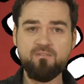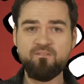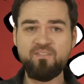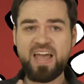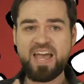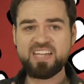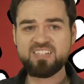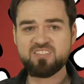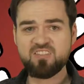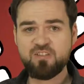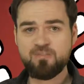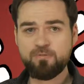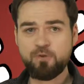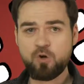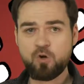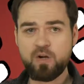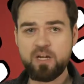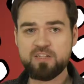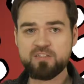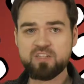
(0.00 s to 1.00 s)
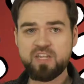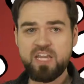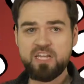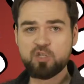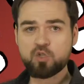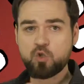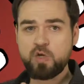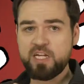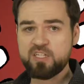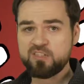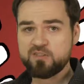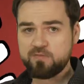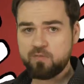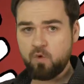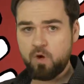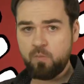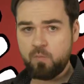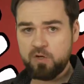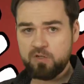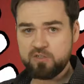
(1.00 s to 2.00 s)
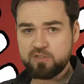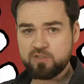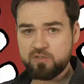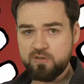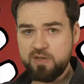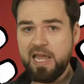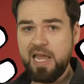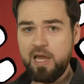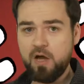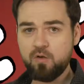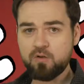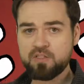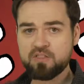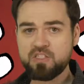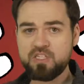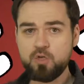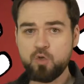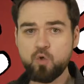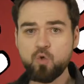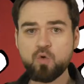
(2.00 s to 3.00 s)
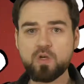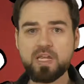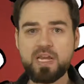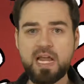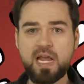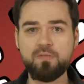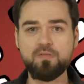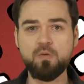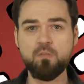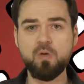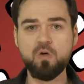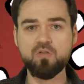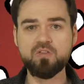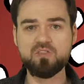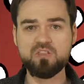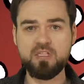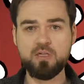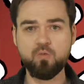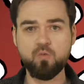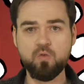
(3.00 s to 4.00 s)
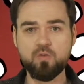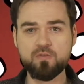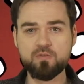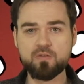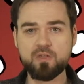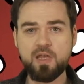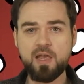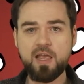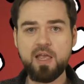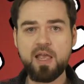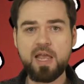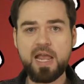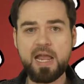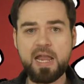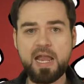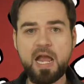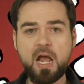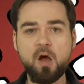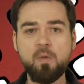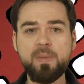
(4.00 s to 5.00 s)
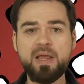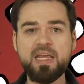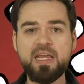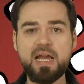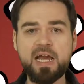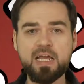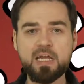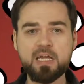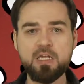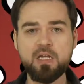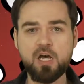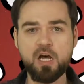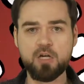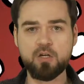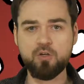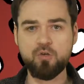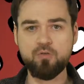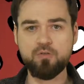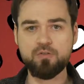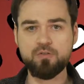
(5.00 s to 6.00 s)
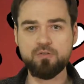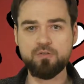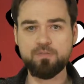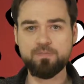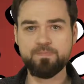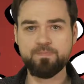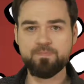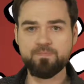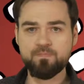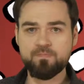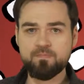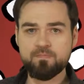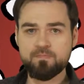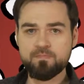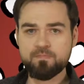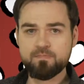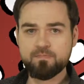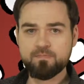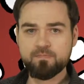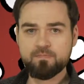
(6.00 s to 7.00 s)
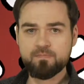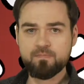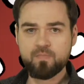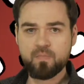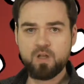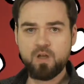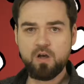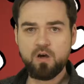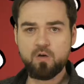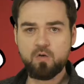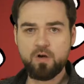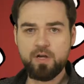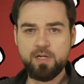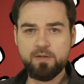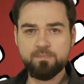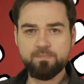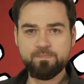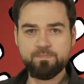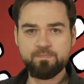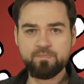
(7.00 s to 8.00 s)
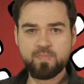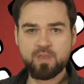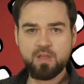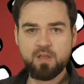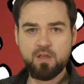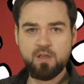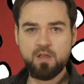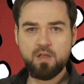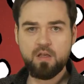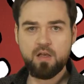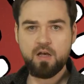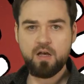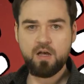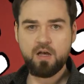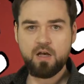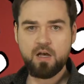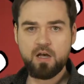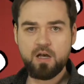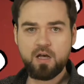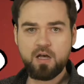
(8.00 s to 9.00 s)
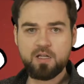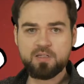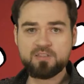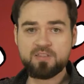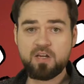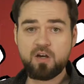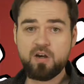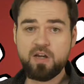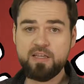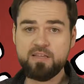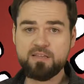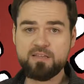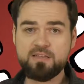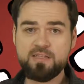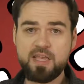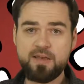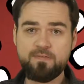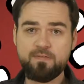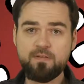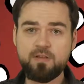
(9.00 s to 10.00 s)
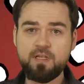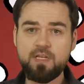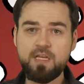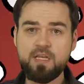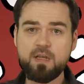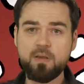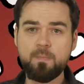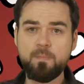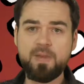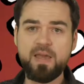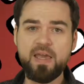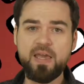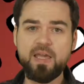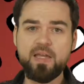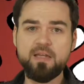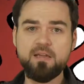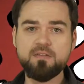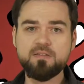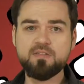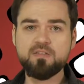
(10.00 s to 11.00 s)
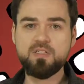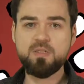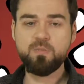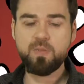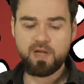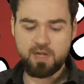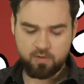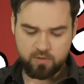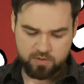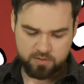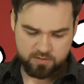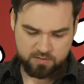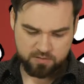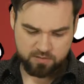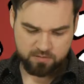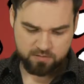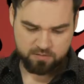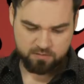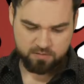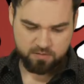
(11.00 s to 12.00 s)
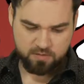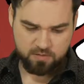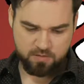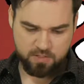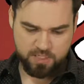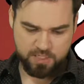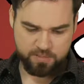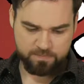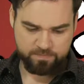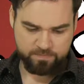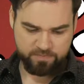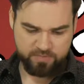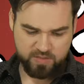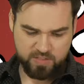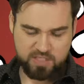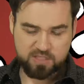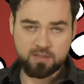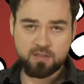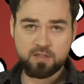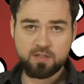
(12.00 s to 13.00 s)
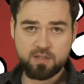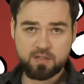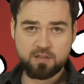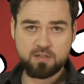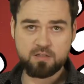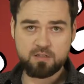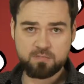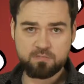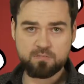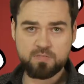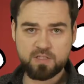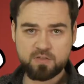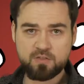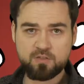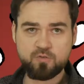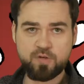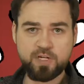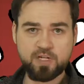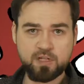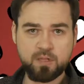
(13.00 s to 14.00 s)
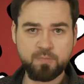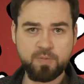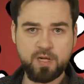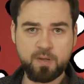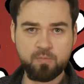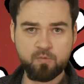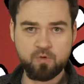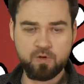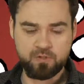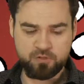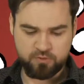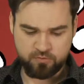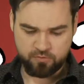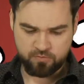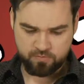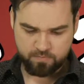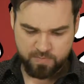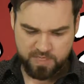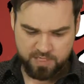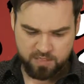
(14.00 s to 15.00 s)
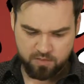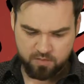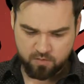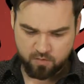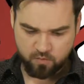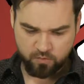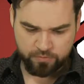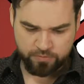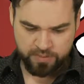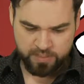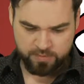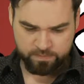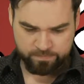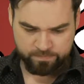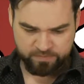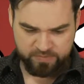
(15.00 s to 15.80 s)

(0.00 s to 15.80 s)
Fast and the Furious, and Transformers now to see who can have the most sequels and how many I cannot go to. All right. Sarah is definitely paying to see Pirates. All right. Get the drink and the popcorn too. Make it the whole thing.